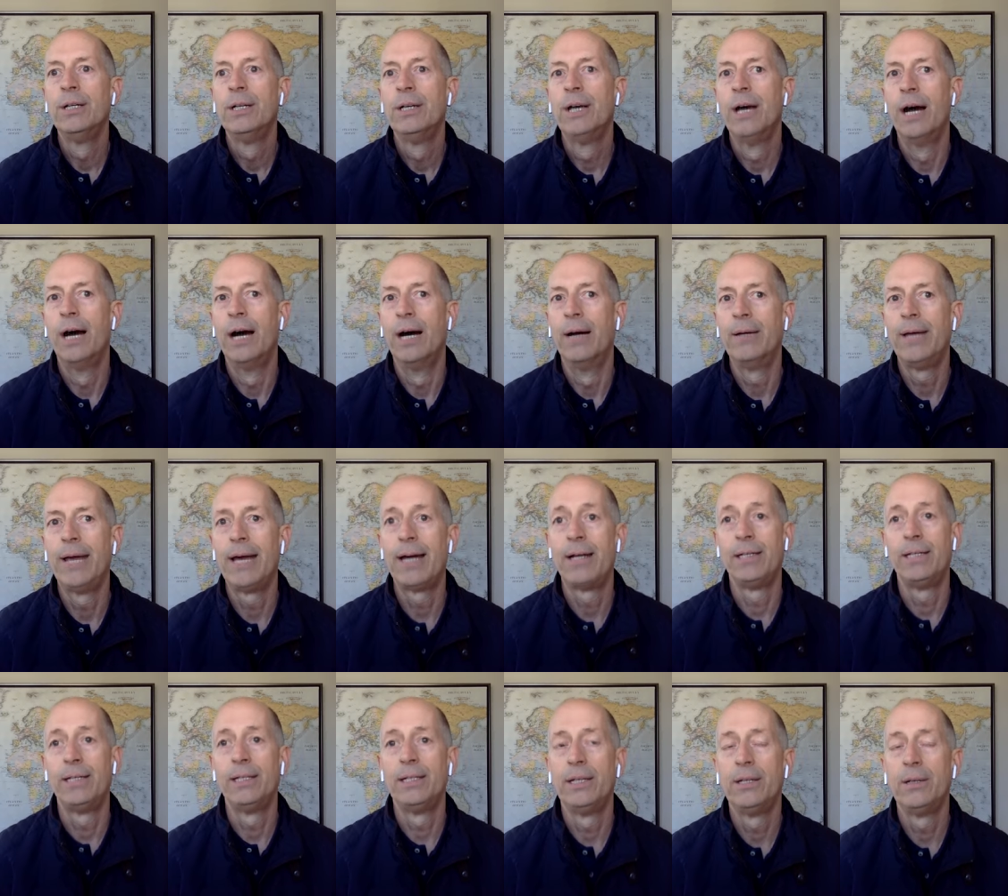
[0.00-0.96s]
uh, yeah
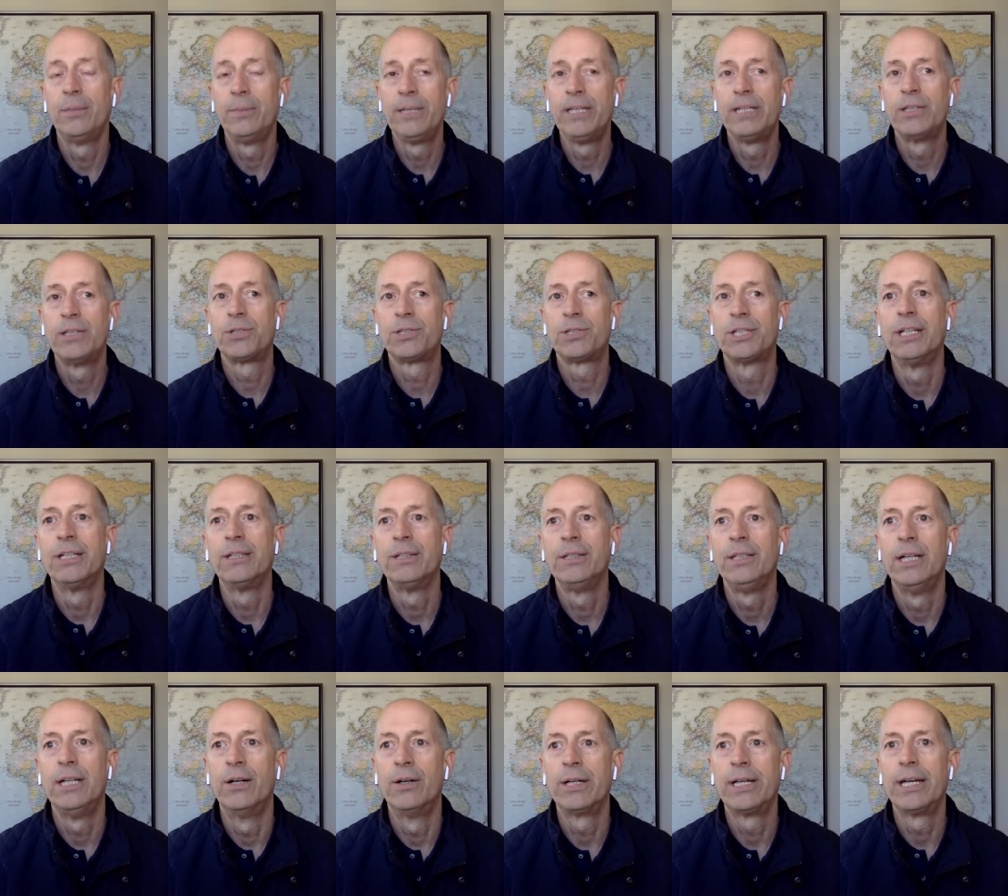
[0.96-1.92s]
it, will be interesting
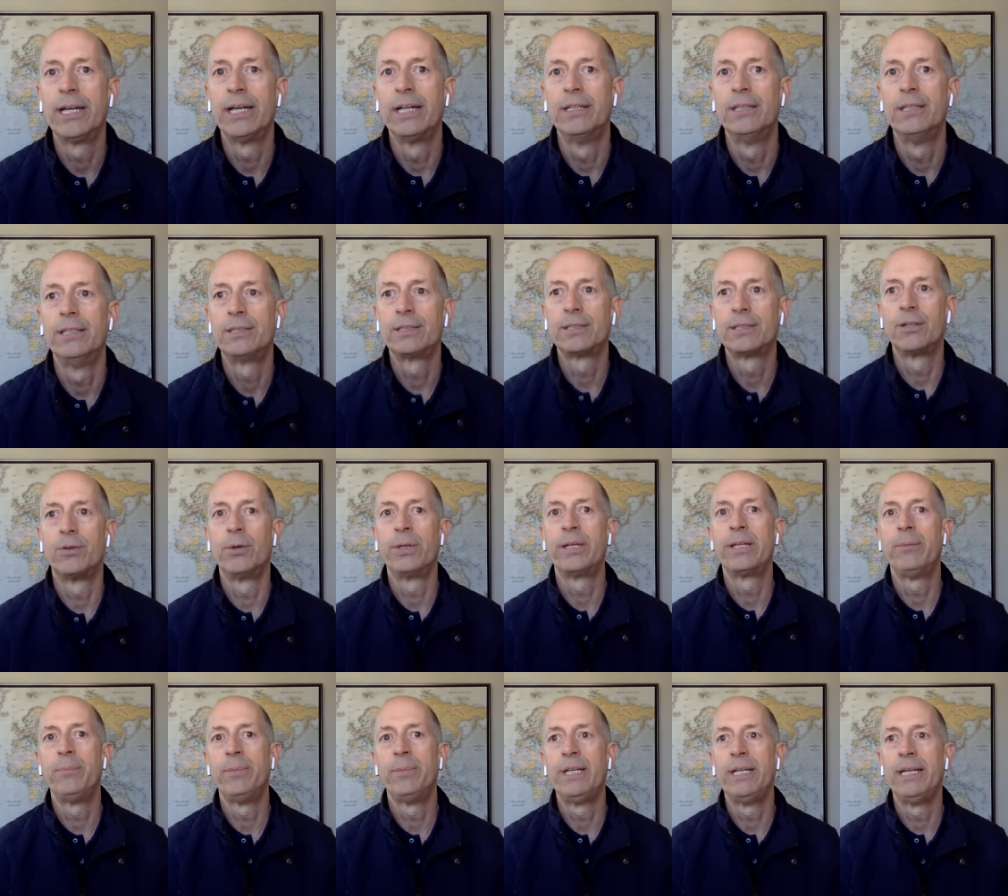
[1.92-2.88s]
you know again it's going
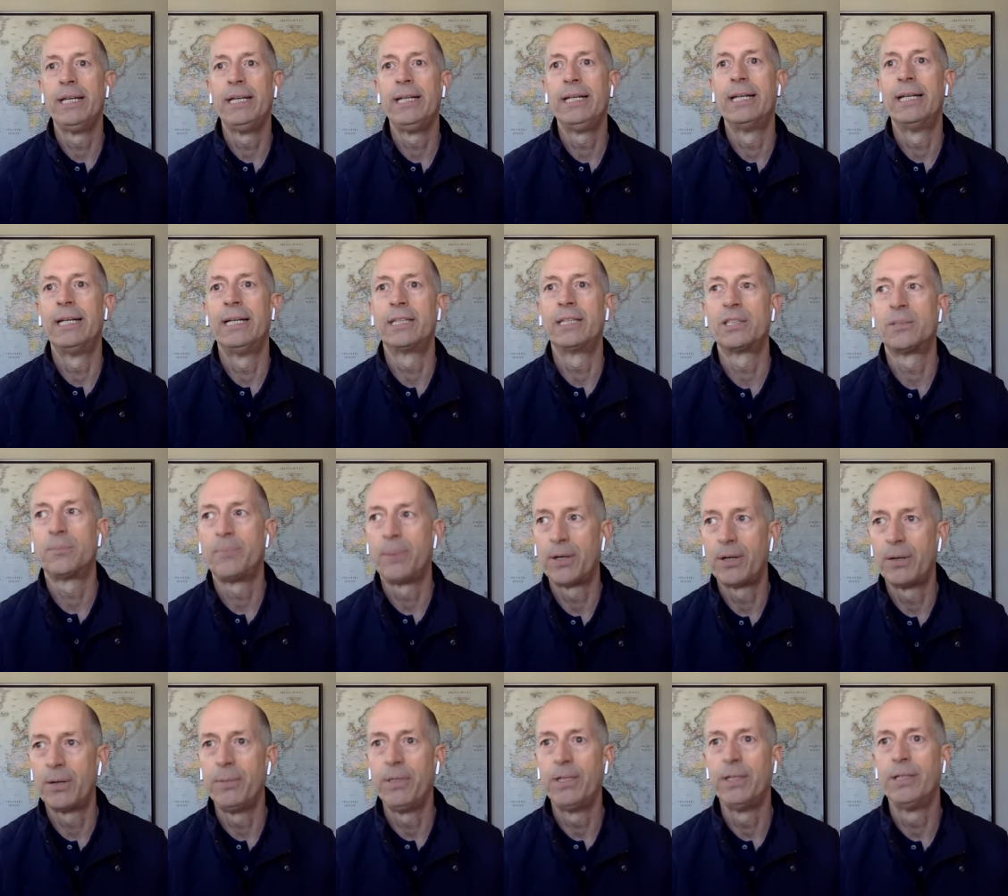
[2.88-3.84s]
to be an
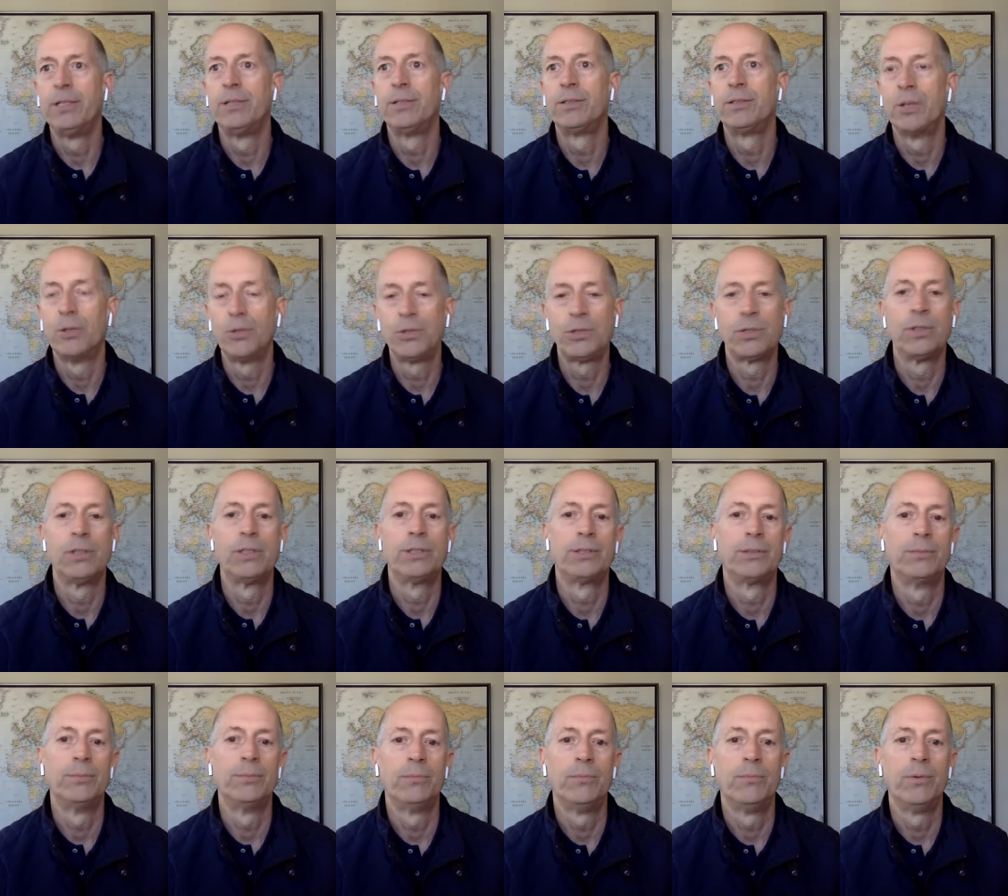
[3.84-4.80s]
experiment in
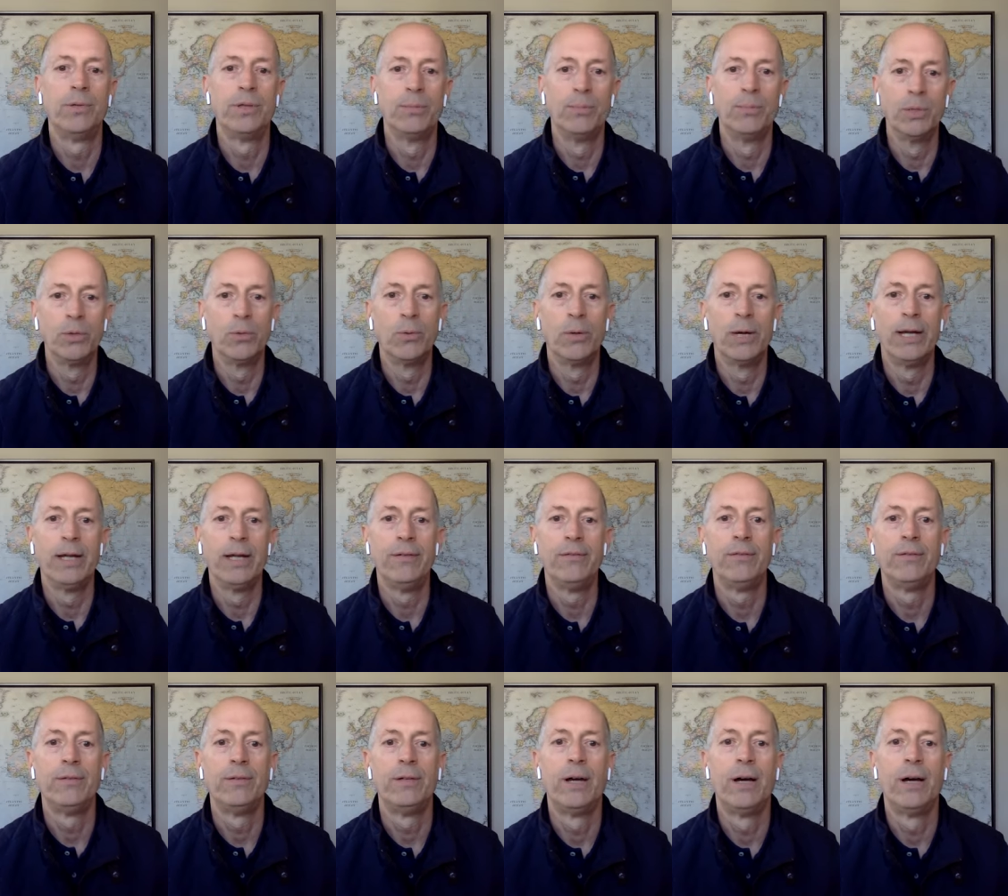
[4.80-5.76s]
socialism with a blue wave
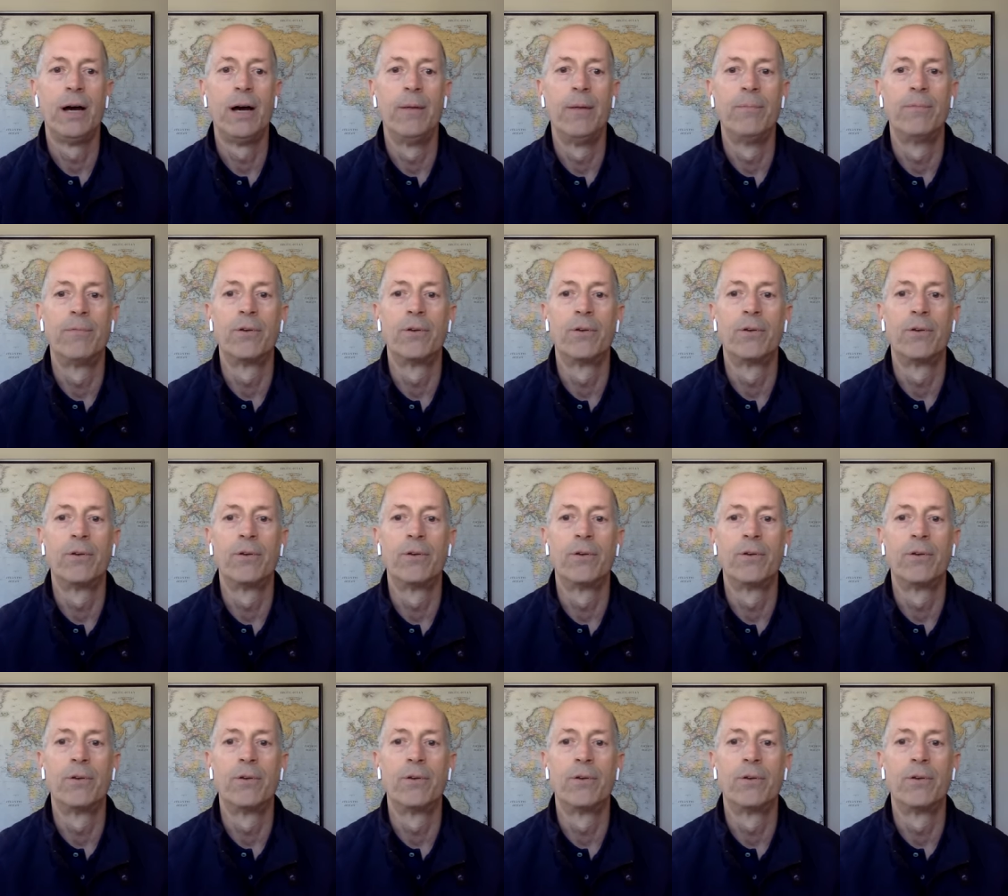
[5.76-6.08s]
um, yeah.